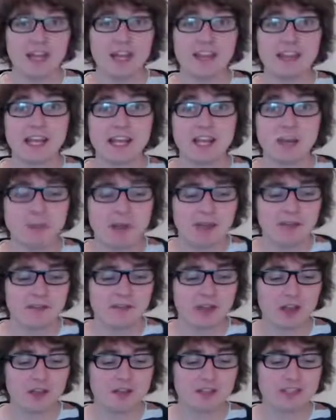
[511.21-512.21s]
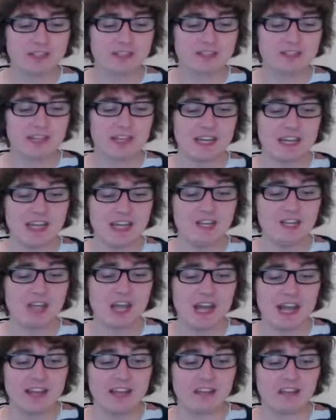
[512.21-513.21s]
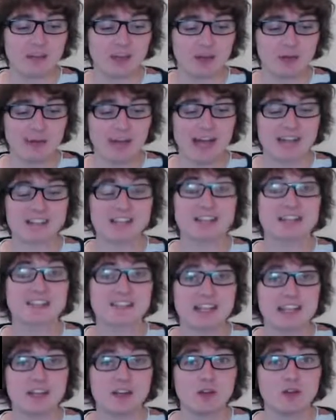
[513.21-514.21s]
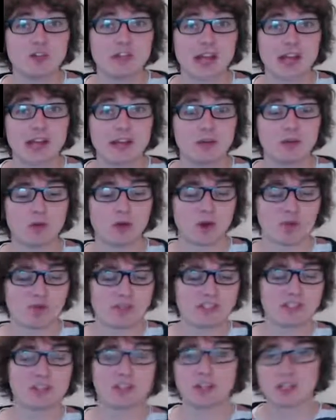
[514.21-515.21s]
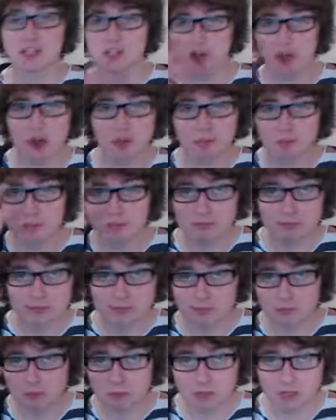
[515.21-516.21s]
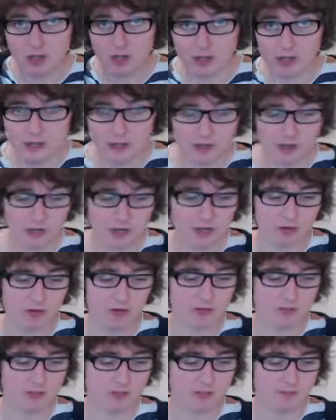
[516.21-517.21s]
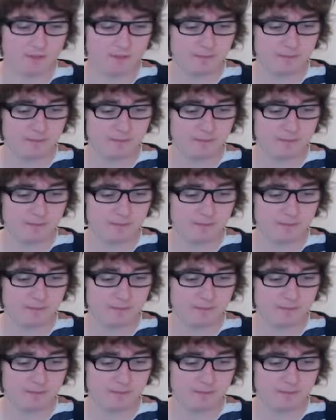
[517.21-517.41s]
Now you may have noticed that each eighth note has a single tail written at the top, a little line going across.